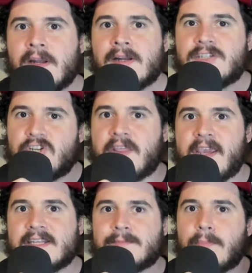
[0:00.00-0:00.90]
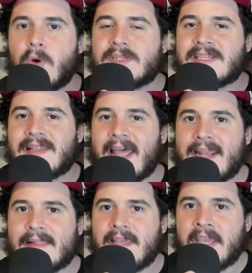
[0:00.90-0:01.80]
do you think is most
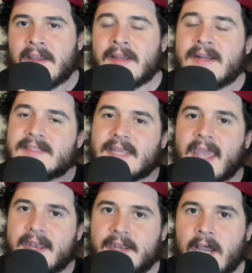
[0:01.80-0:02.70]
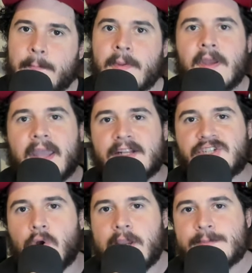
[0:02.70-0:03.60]
likely to end up at
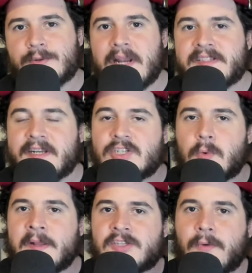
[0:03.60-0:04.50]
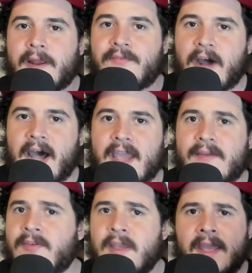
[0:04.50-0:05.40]
Joe Gibbs Racing in 2025?
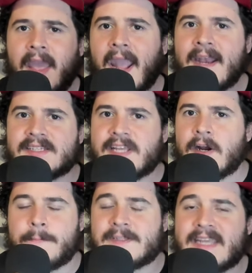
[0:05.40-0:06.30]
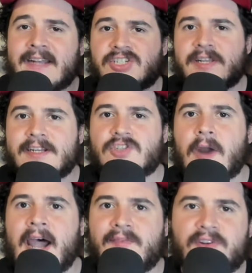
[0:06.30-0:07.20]
And is there potentially a
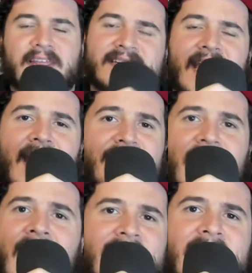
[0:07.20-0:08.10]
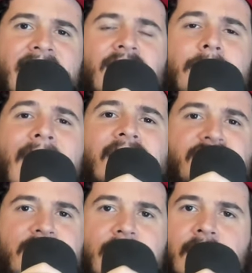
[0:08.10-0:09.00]
driver that I didn't even
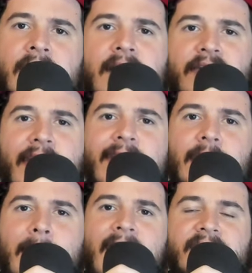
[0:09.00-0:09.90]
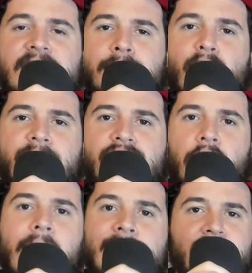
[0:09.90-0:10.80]
mention that could make this move to Joe
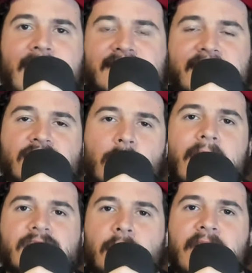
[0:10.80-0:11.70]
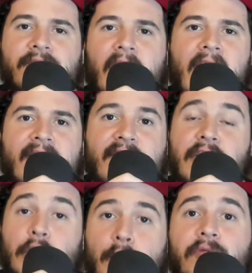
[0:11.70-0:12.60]
Gibbs Racing in 2025 that
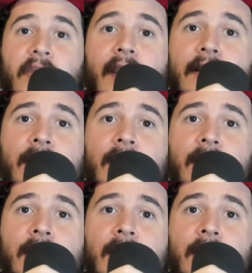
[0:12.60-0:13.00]
you think